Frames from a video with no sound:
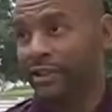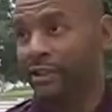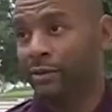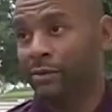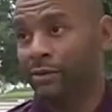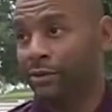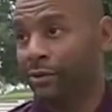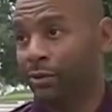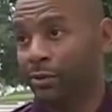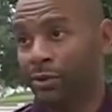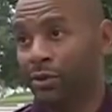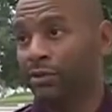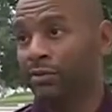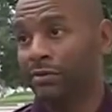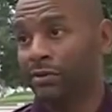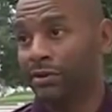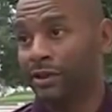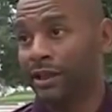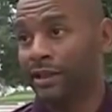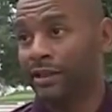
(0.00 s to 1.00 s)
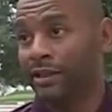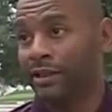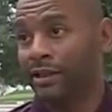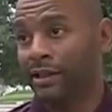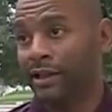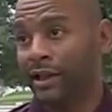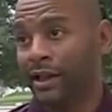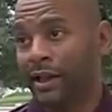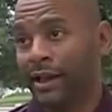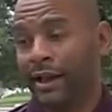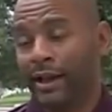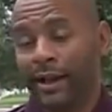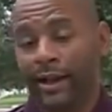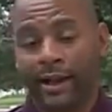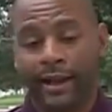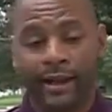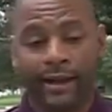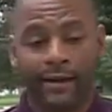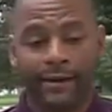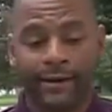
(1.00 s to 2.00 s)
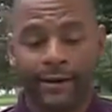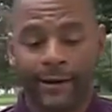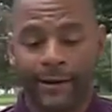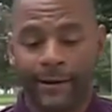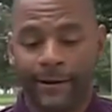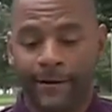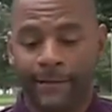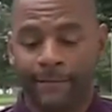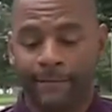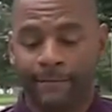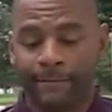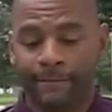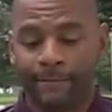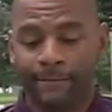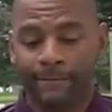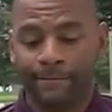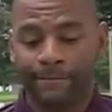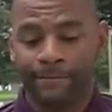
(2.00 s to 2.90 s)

But Councilman De Keither Stamps had plenty to say.